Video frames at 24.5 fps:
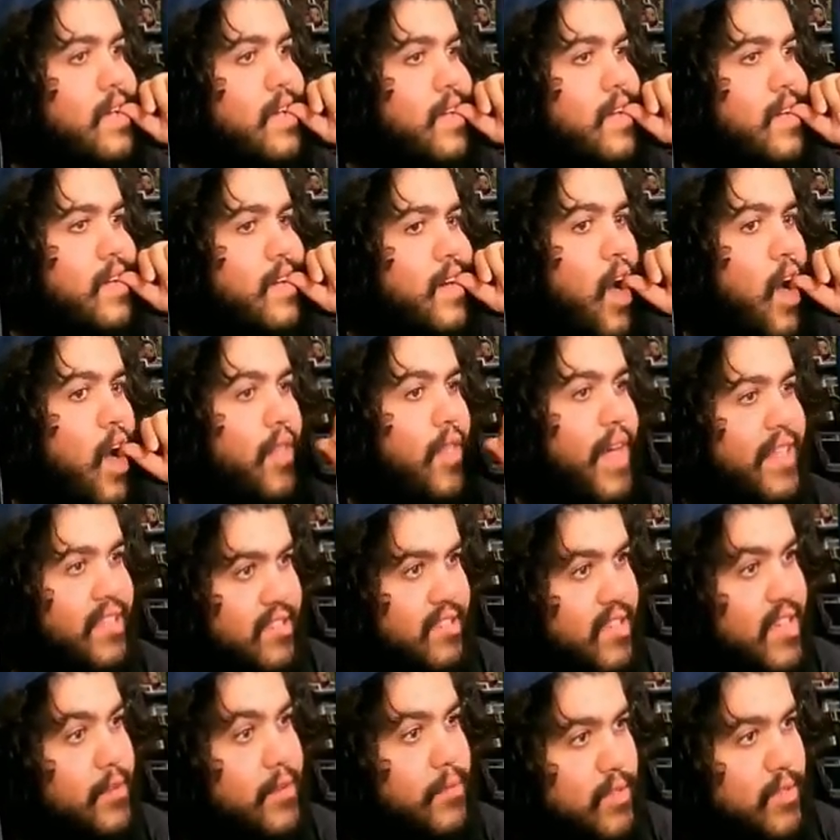Oh, that
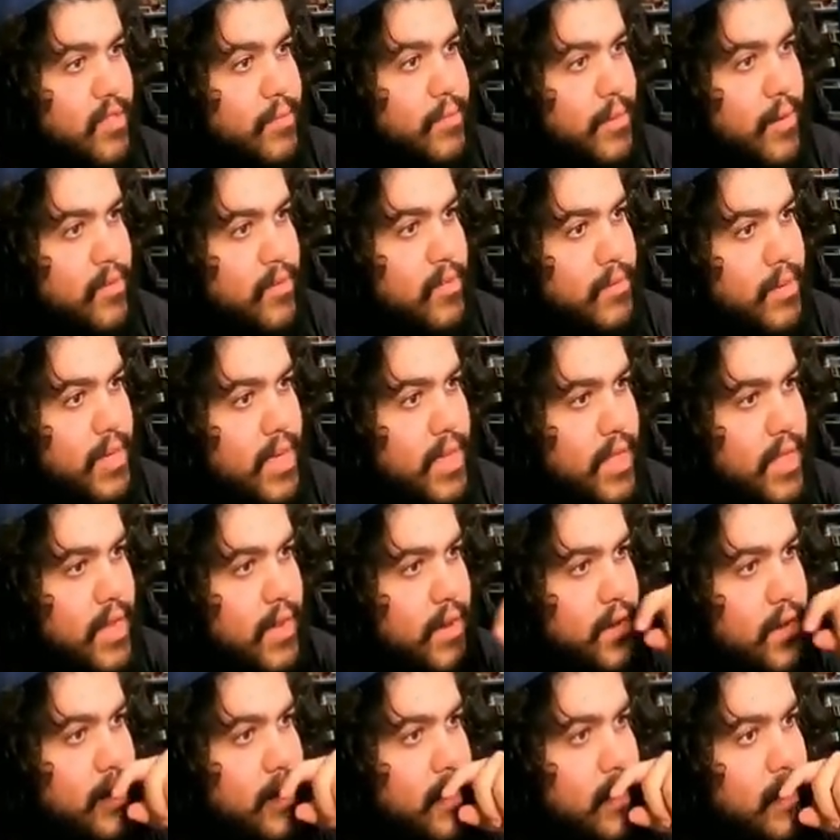scene was supposed to be in there.
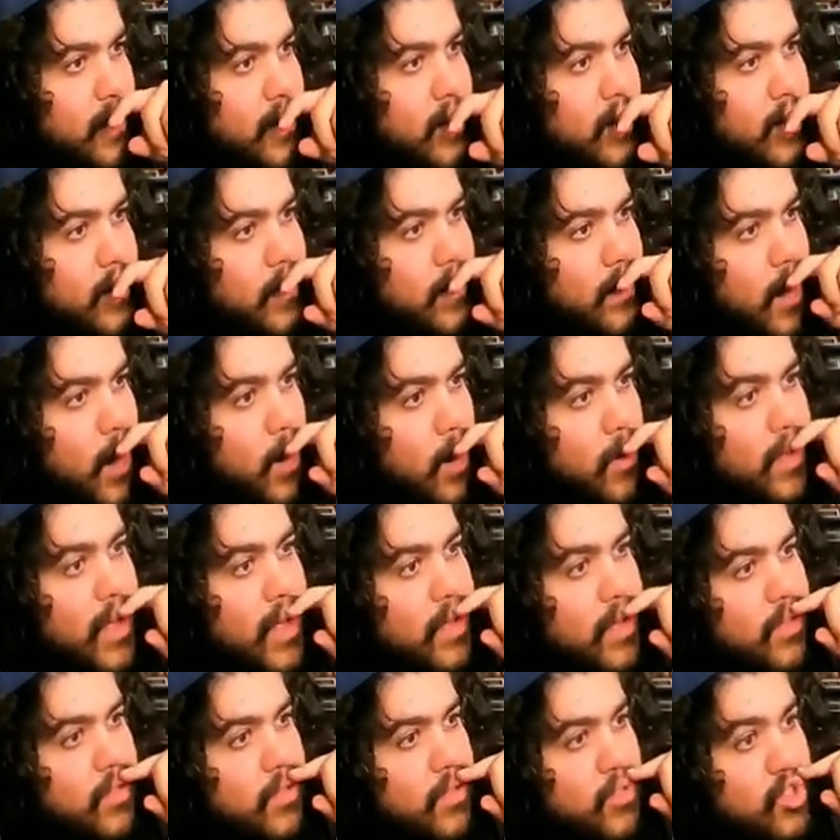No, no, no. Oh,
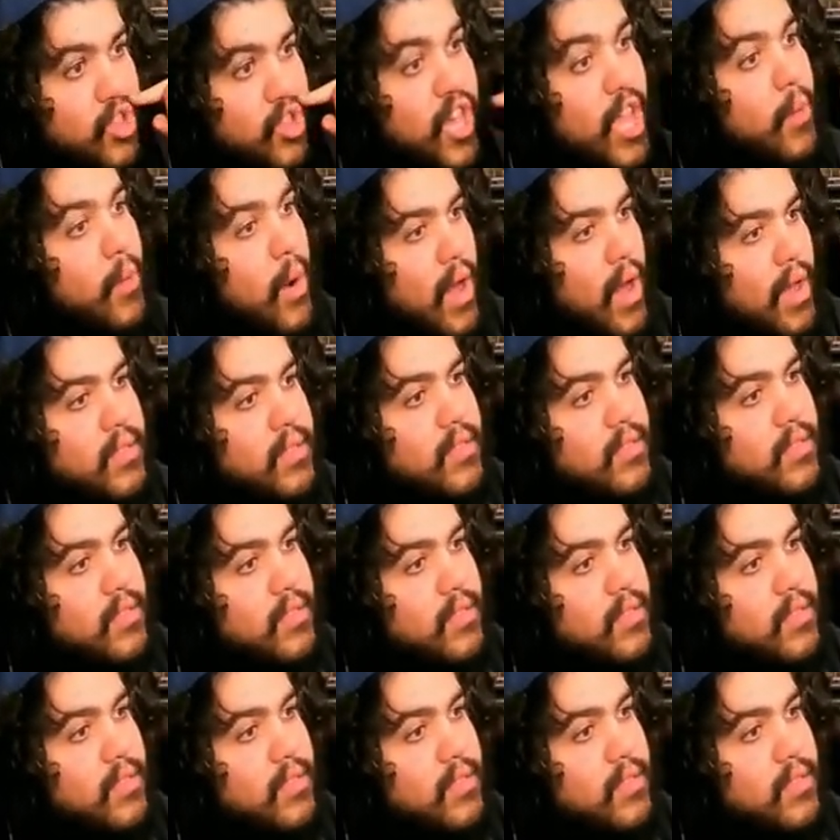she, she, she her, was. Yeah,